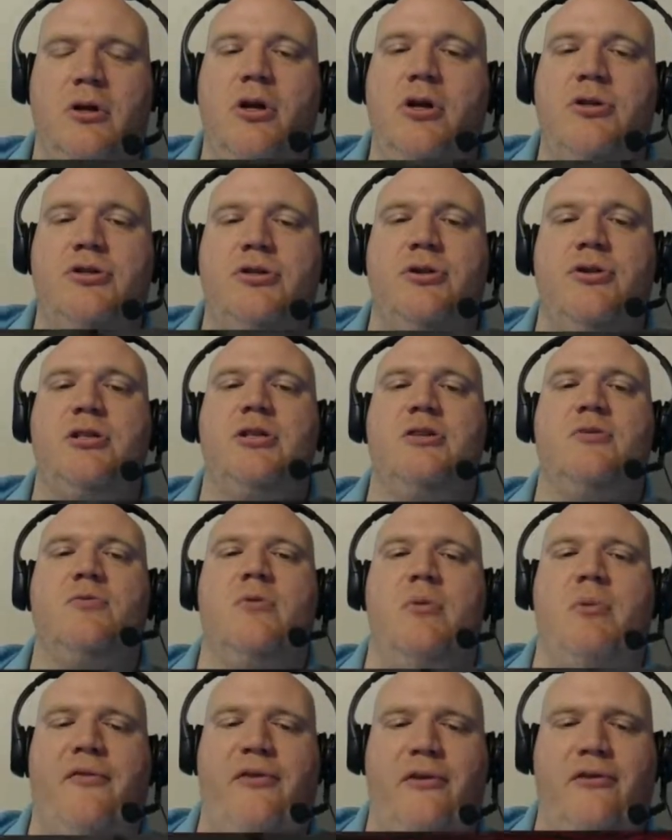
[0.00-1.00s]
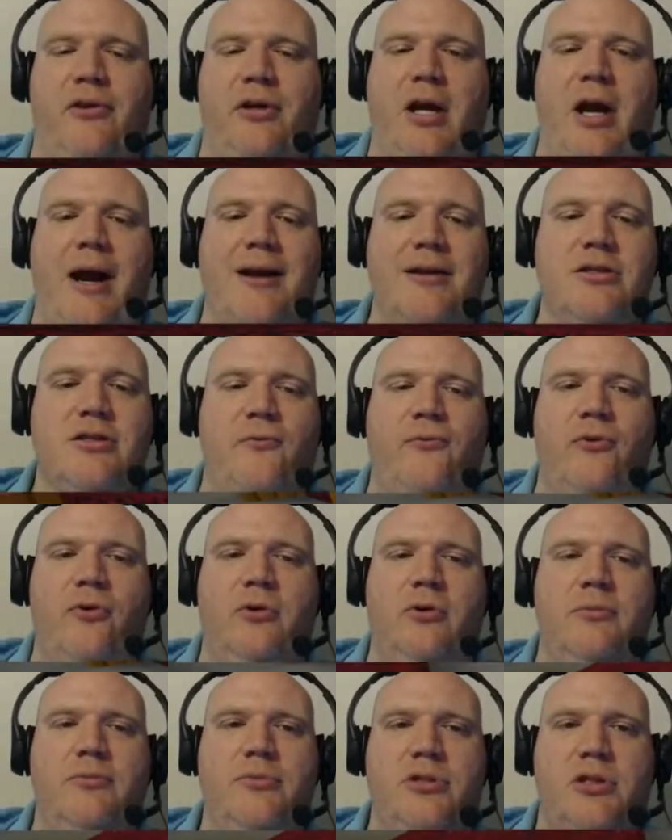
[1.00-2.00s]
So this is one of my favorite kinds of
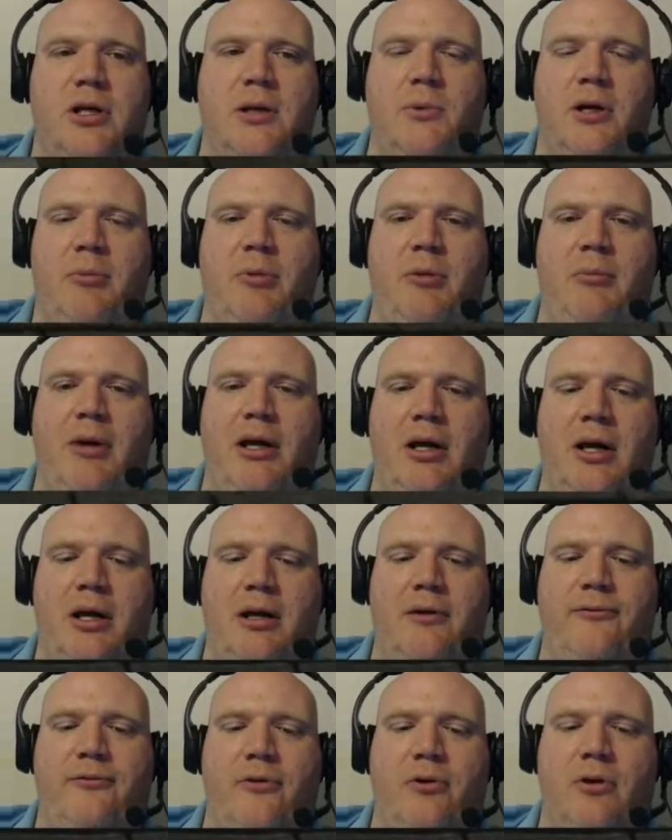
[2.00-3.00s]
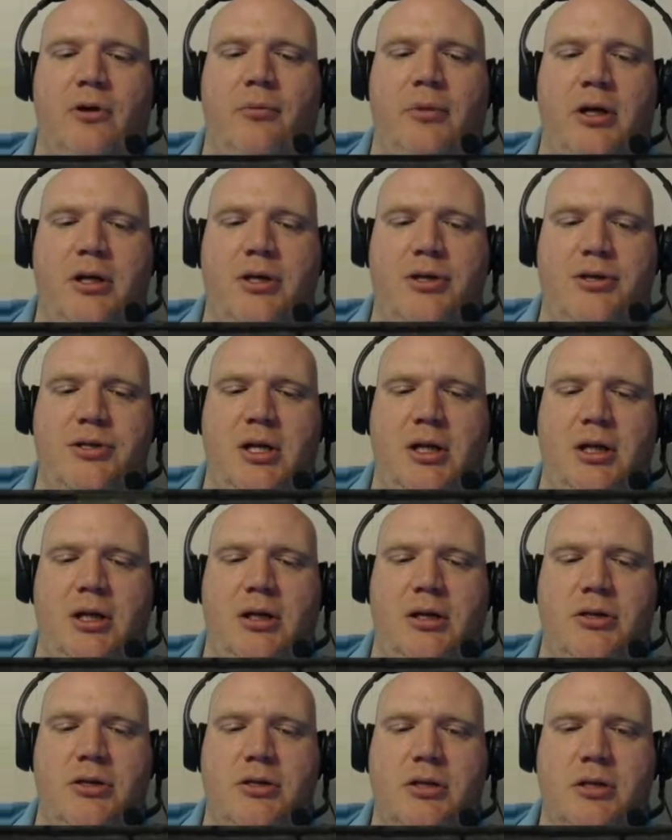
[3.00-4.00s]
farms, and what I mean by kind of farm is it
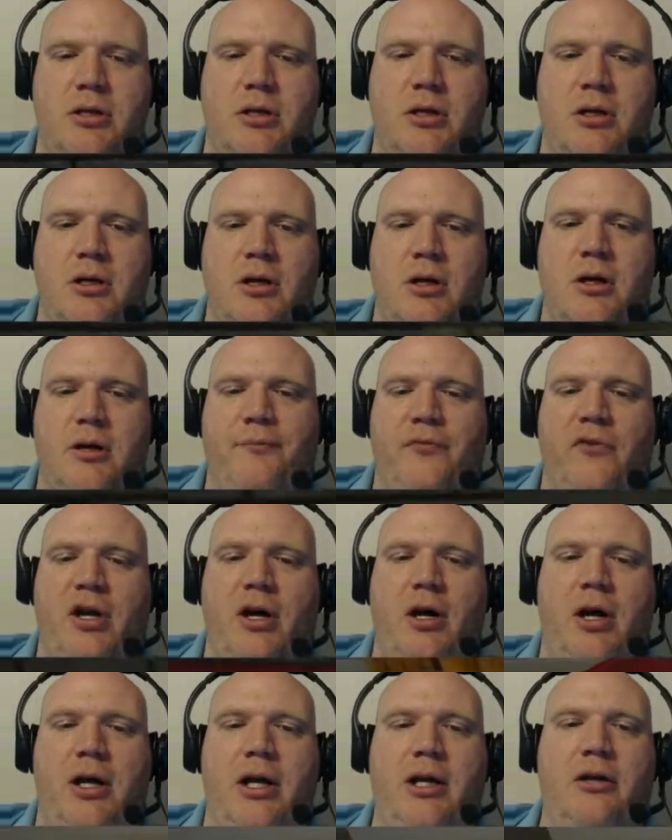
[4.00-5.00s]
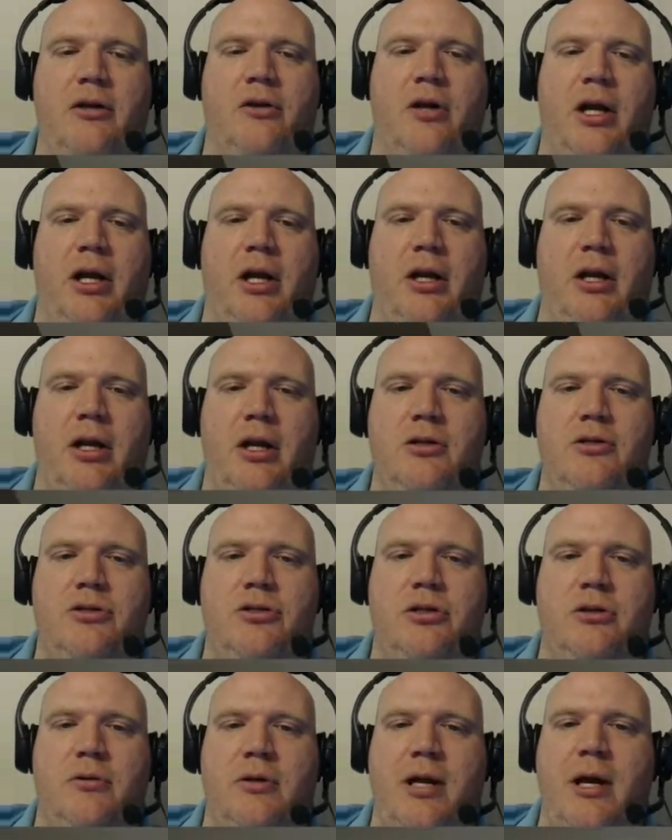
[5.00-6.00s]
is integrated
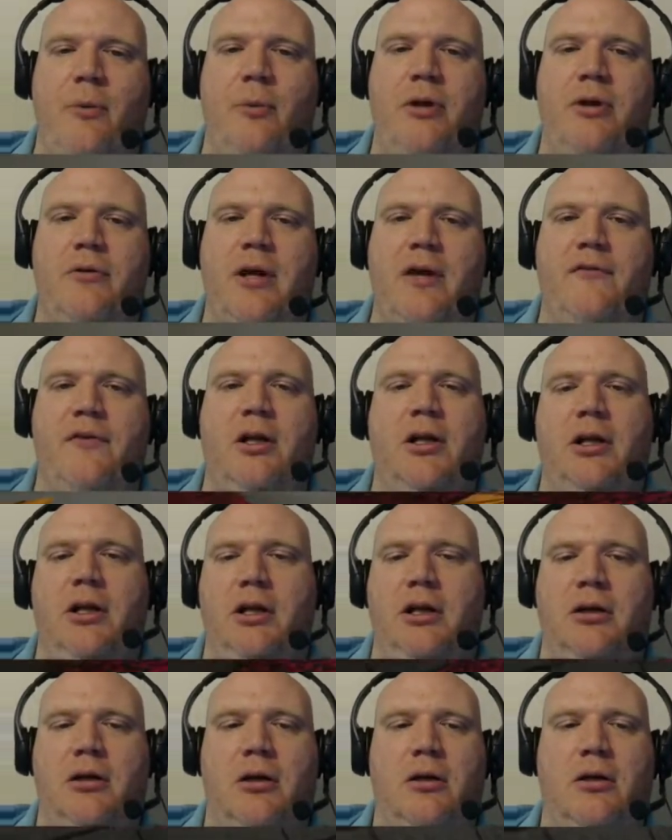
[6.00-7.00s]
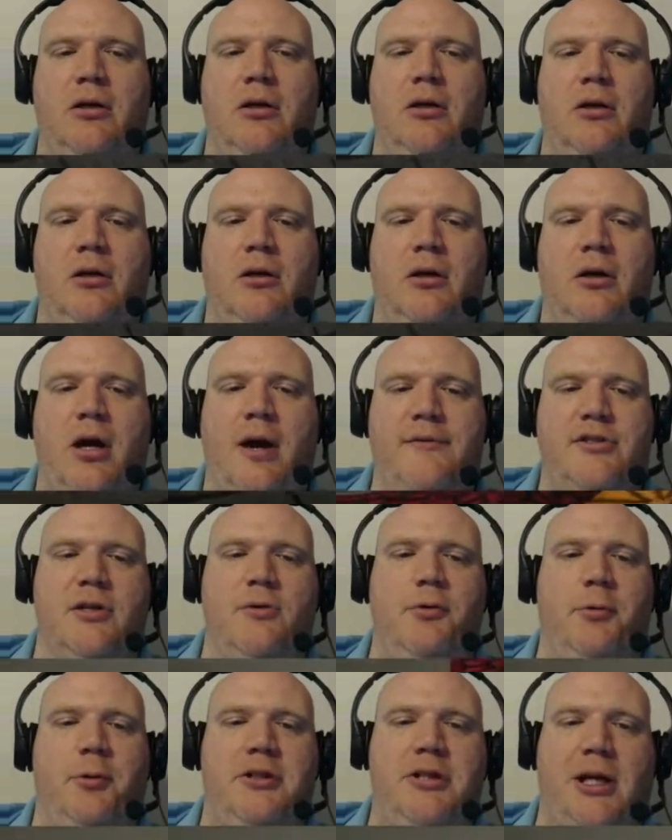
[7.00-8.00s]
into. Now we don't have any. Obviously,
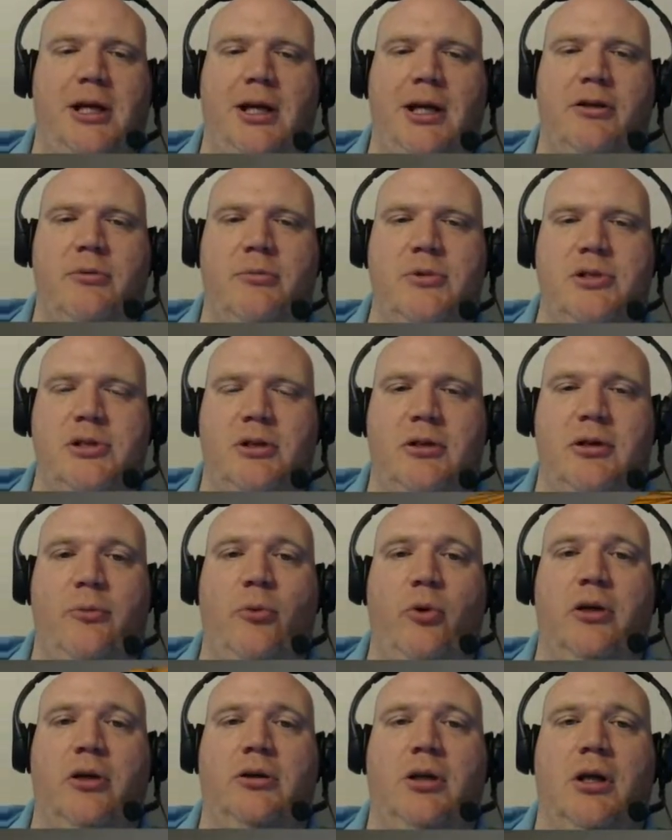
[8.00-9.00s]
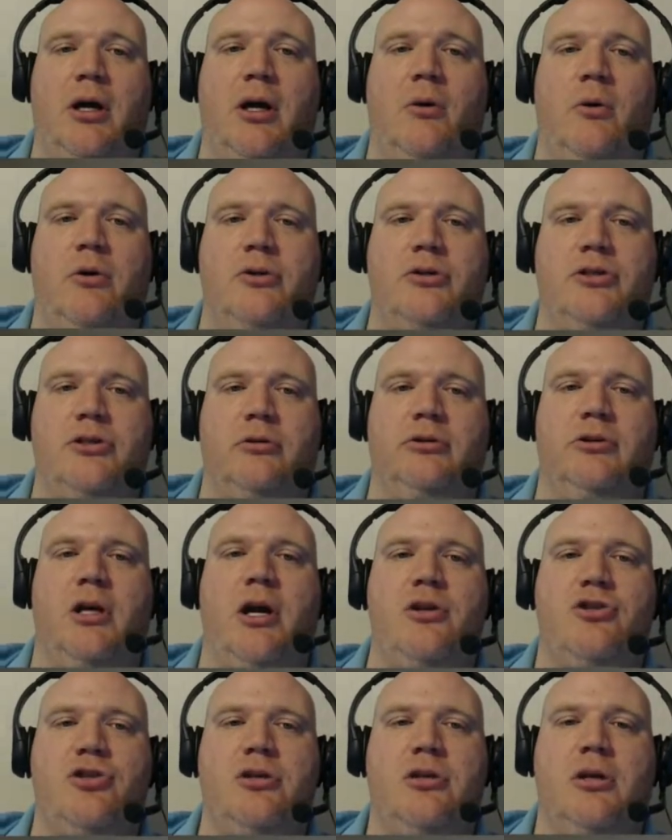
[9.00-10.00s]
we'll be taking out the mycelium with our silk
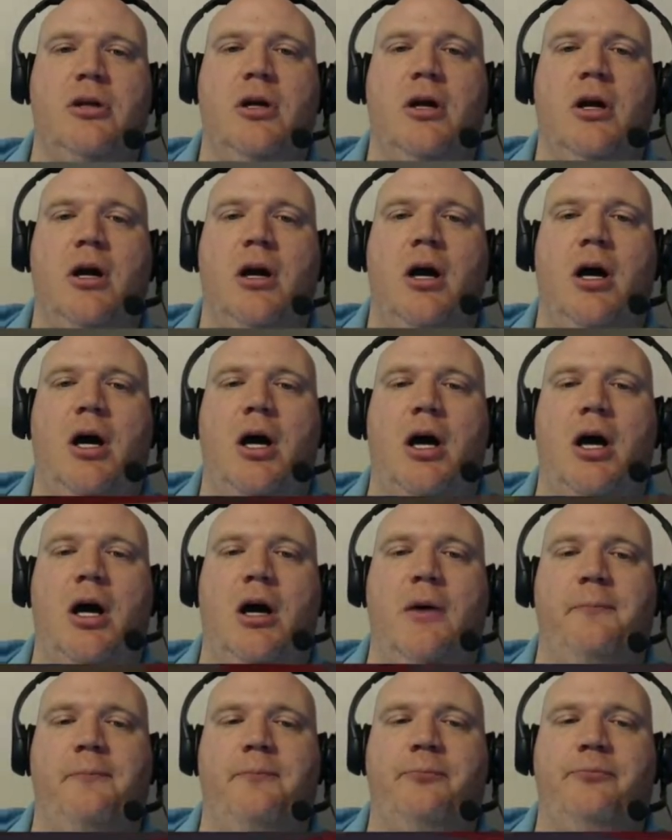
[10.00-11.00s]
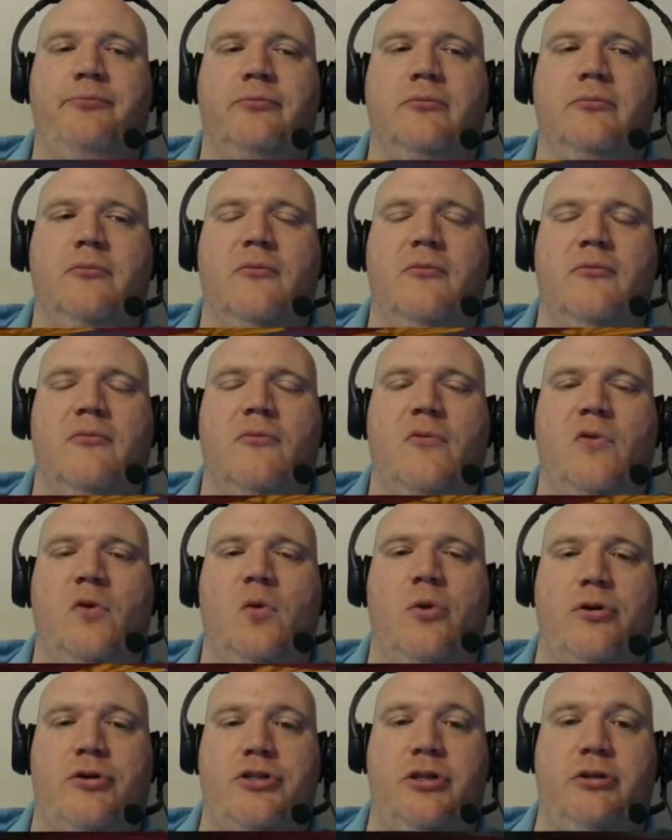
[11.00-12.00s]
touch, with our
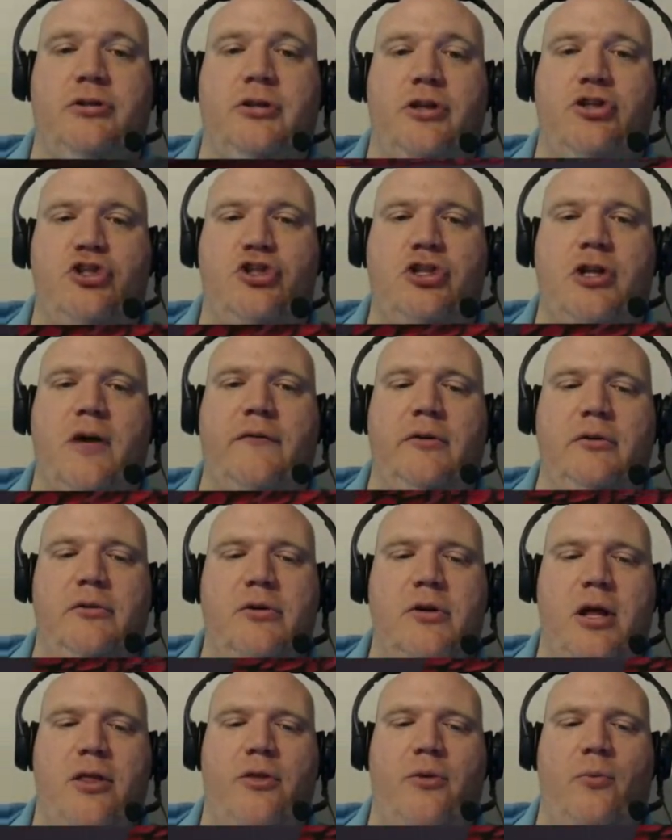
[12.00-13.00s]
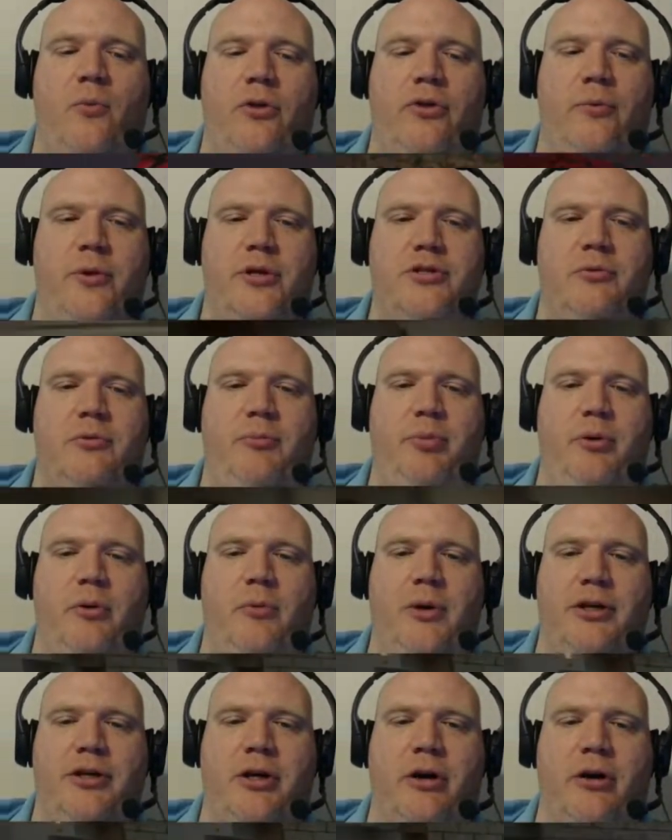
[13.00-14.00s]
silk touch shovel. And the reason we
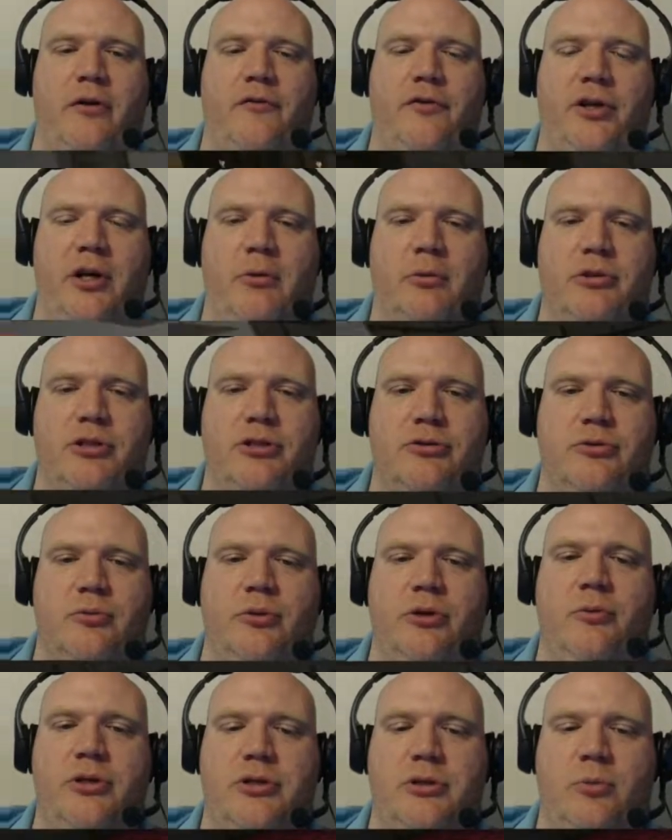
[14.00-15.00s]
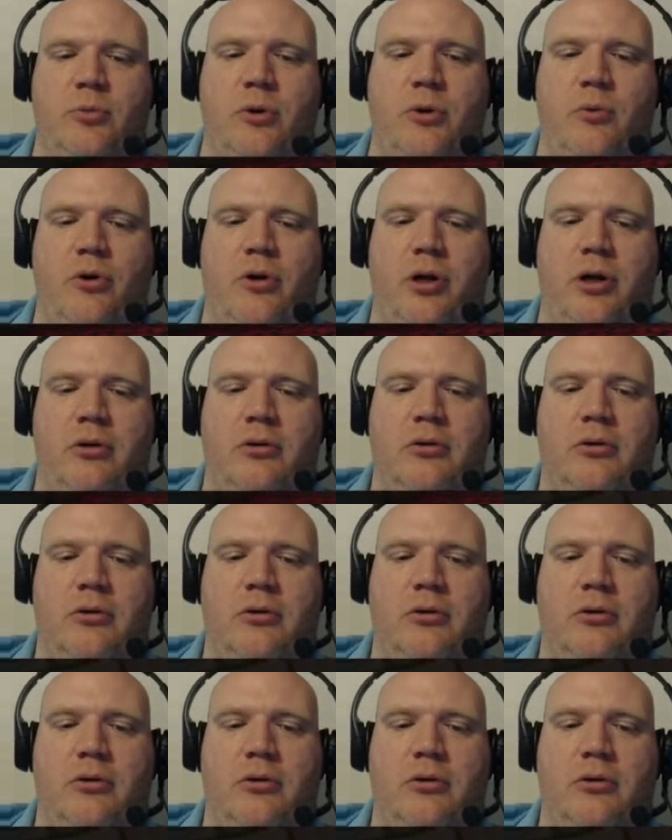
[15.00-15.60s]
had dirt over there, which is the real reason we wanted.